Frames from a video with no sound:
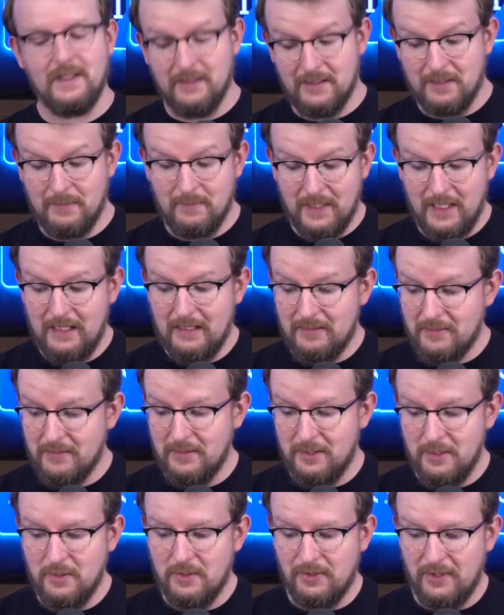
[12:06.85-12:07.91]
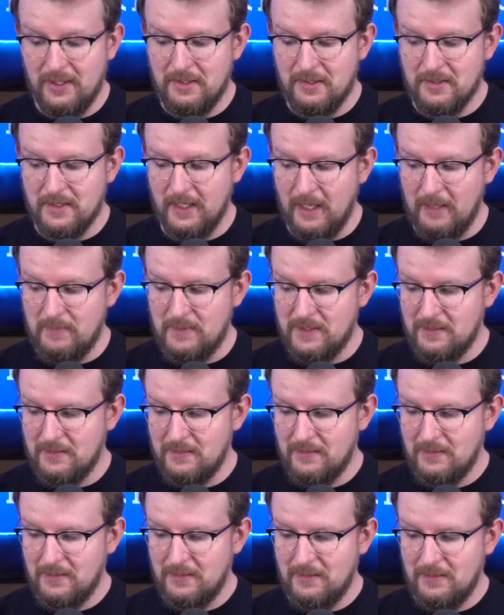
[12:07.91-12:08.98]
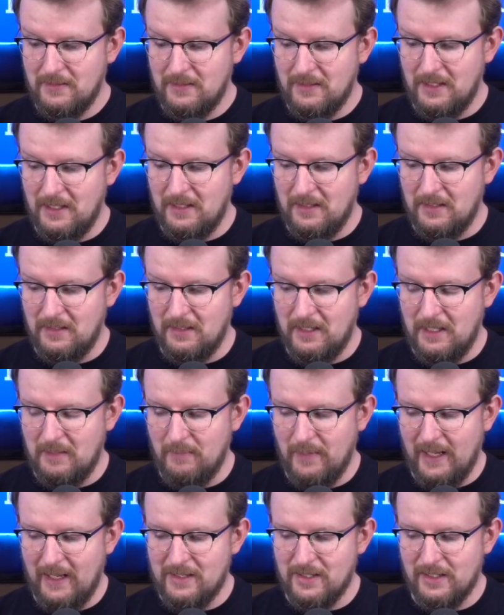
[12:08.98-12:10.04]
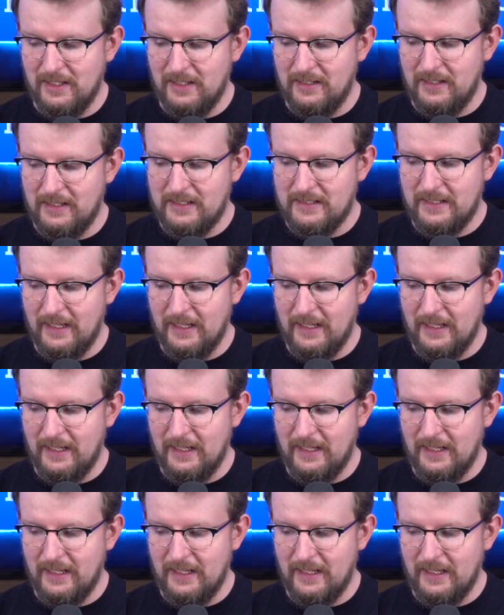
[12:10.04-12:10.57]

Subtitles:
Some neat new creature types in Magic in this